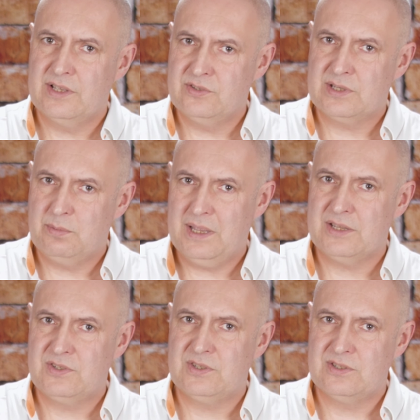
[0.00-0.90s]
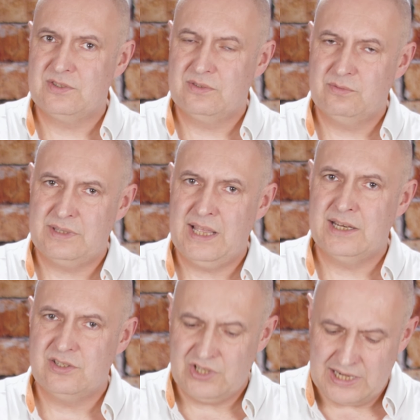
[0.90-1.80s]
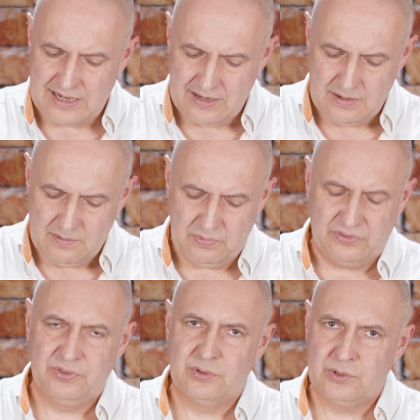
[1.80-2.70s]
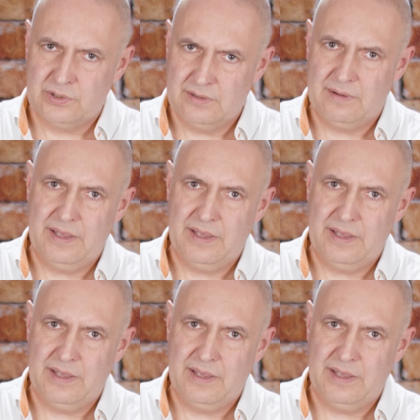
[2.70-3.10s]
those capacitors with energy before